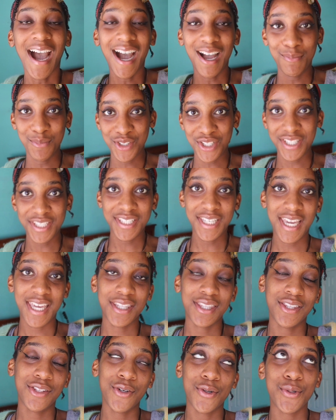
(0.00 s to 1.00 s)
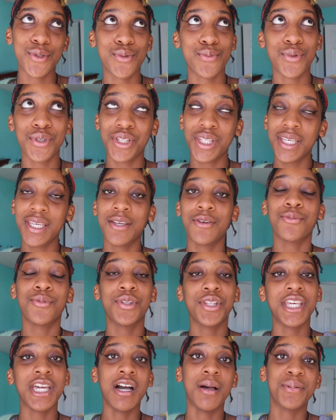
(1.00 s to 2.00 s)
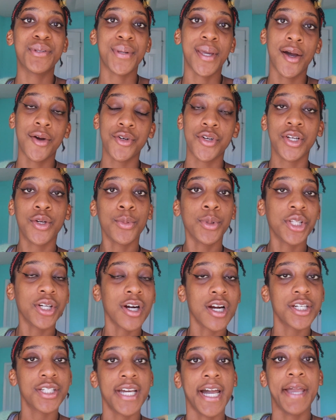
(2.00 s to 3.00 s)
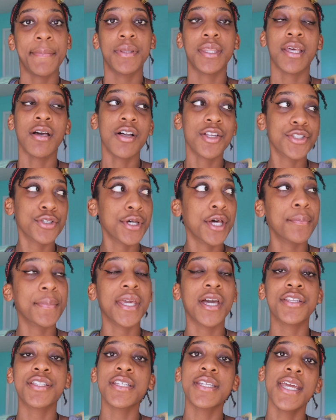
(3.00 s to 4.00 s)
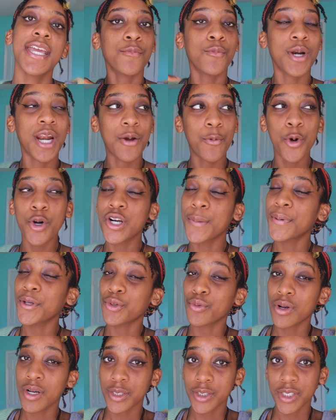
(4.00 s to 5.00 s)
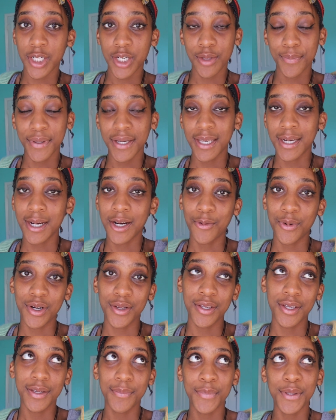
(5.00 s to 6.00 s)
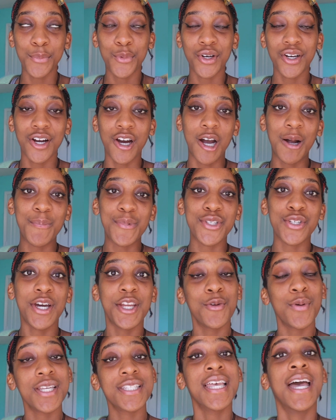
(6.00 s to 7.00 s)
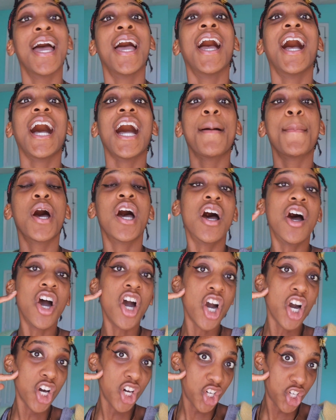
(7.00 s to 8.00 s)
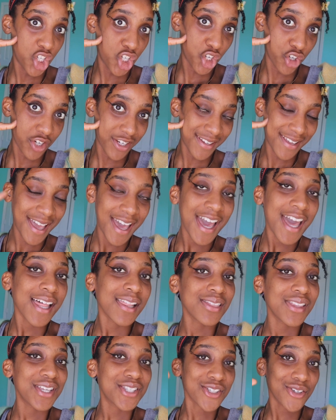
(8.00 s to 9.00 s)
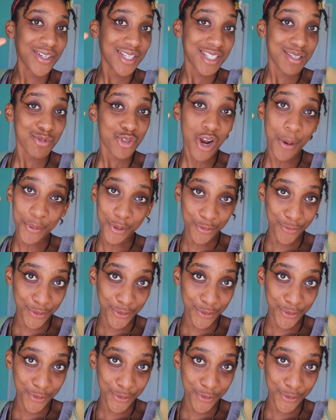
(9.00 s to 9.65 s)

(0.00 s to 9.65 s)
I'm just saying those really, really helps me out during a really hard time and they also helped me out today when I woke up on the wrong side of the bed and I want to be more calm. So anyways, I'm hungry. Let's go get some tropical